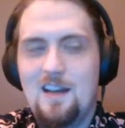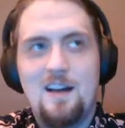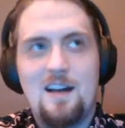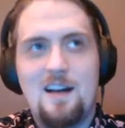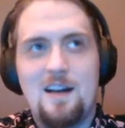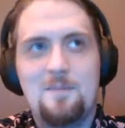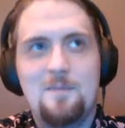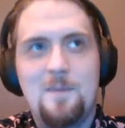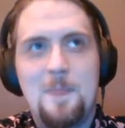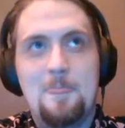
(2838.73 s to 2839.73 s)

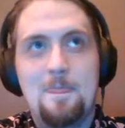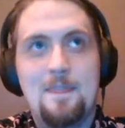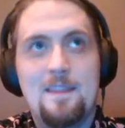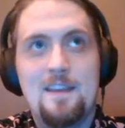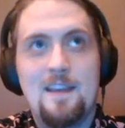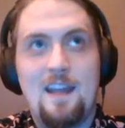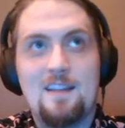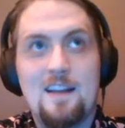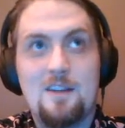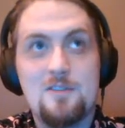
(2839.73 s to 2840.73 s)
And
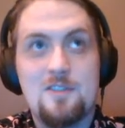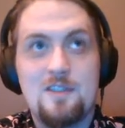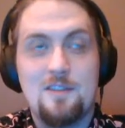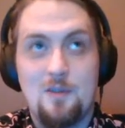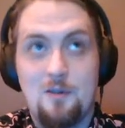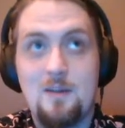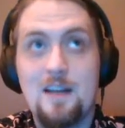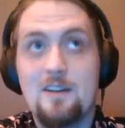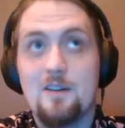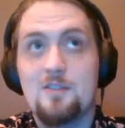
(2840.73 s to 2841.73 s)
that goes, if you're a
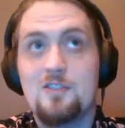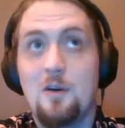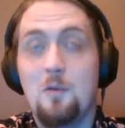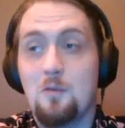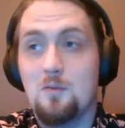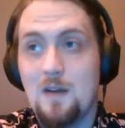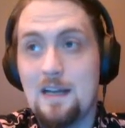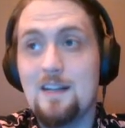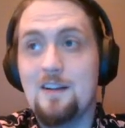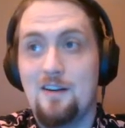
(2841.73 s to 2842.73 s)
writer, don't
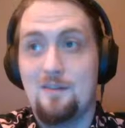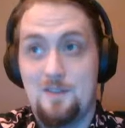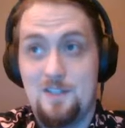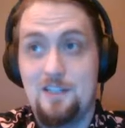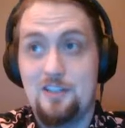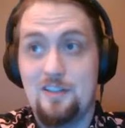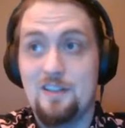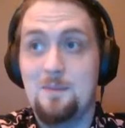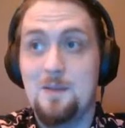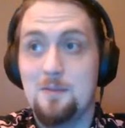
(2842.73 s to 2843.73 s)
write conversation
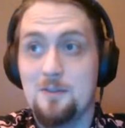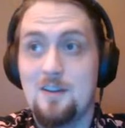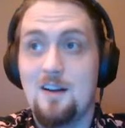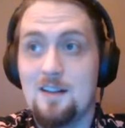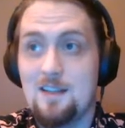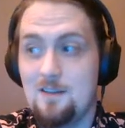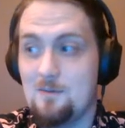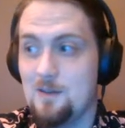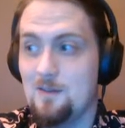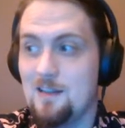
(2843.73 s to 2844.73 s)
like people talk
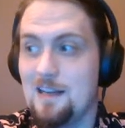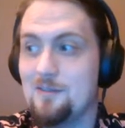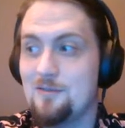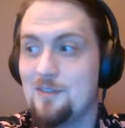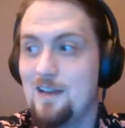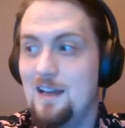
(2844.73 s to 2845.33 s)
in real life.